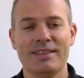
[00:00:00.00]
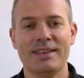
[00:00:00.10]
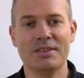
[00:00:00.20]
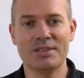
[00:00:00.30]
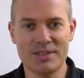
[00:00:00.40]

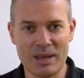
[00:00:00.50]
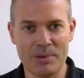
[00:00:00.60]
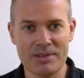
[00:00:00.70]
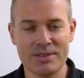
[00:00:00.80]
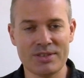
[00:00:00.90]
then you
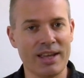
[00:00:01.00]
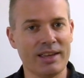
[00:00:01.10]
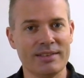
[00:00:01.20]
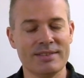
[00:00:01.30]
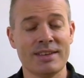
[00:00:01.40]
step into
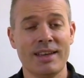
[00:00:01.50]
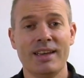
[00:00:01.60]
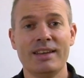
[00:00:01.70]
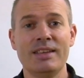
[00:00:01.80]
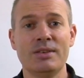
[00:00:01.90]
seconds,
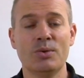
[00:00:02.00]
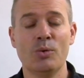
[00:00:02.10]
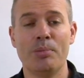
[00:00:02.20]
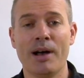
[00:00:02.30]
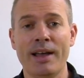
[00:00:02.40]
and then you
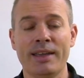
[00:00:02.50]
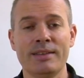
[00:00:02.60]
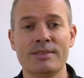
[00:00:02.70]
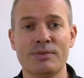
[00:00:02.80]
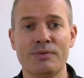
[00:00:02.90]
go back
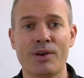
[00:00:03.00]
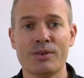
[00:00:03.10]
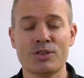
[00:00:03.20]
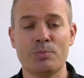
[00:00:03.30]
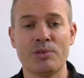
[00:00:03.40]
into first,